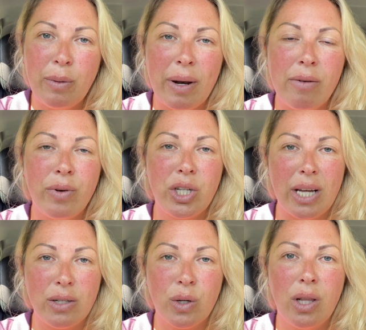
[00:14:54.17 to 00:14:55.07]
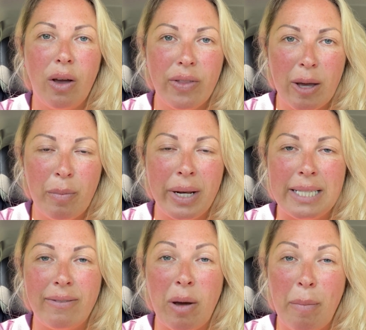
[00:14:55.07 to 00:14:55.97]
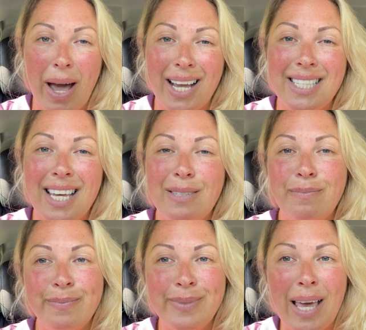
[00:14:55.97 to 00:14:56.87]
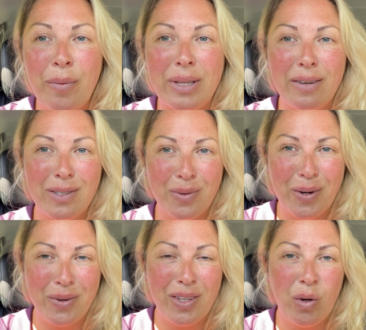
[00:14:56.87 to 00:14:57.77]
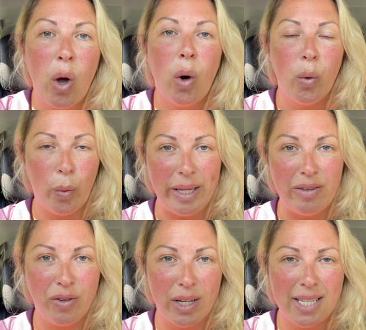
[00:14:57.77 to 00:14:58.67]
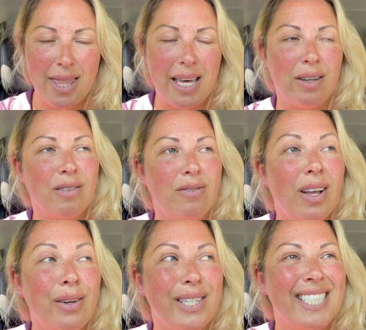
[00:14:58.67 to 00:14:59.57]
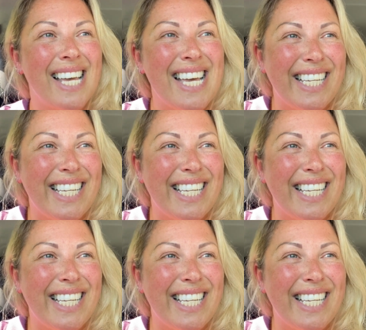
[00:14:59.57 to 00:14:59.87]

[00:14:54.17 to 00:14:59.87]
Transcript: When I've reached out to a lot of the companies, they've come back and said, yeah, we'd love to work with you when you've got 10,000 followers.